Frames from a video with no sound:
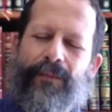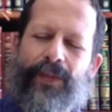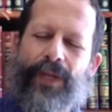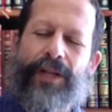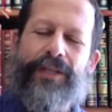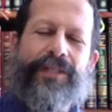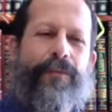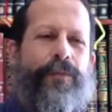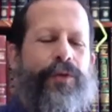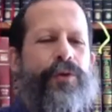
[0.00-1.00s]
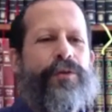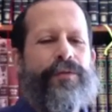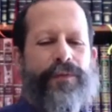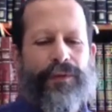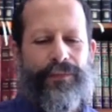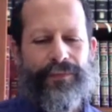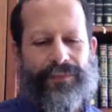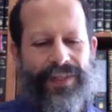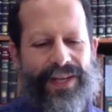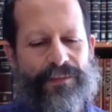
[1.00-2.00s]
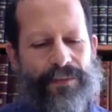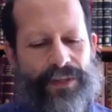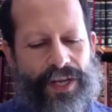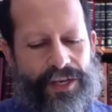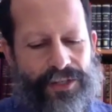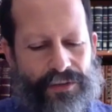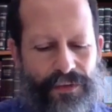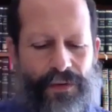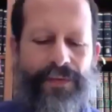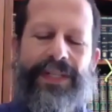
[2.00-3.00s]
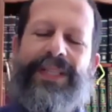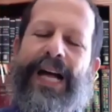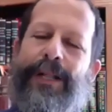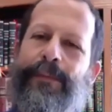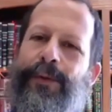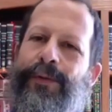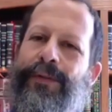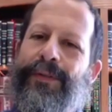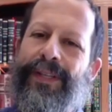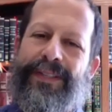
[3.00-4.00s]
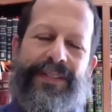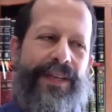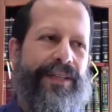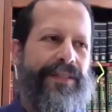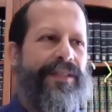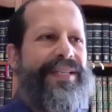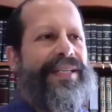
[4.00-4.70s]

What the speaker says: there is a beautiful explanation from the Talmud that says,